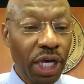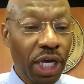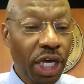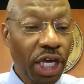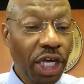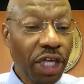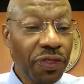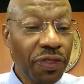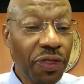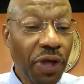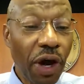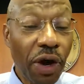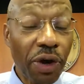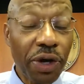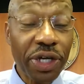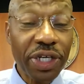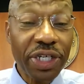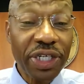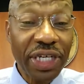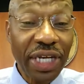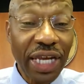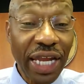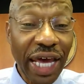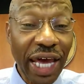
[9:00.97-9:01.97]
He thought
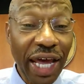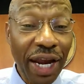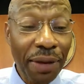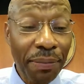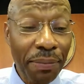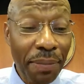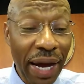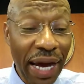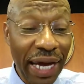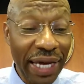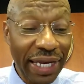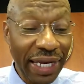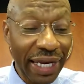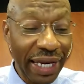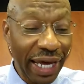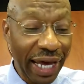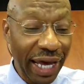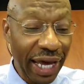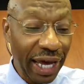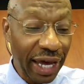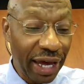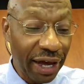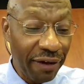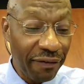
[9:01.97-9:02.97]
his Nana might
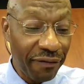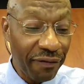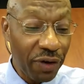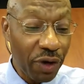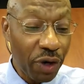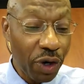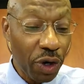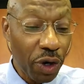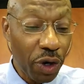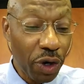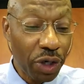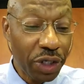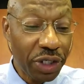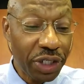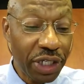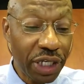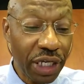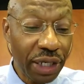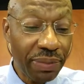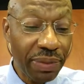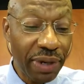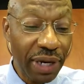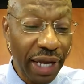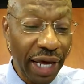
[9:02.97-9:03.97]
laugh, her
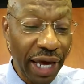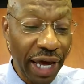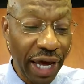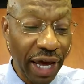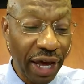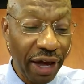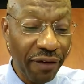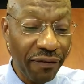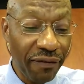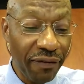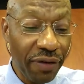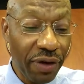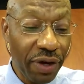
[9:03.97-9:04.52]
deep laugh,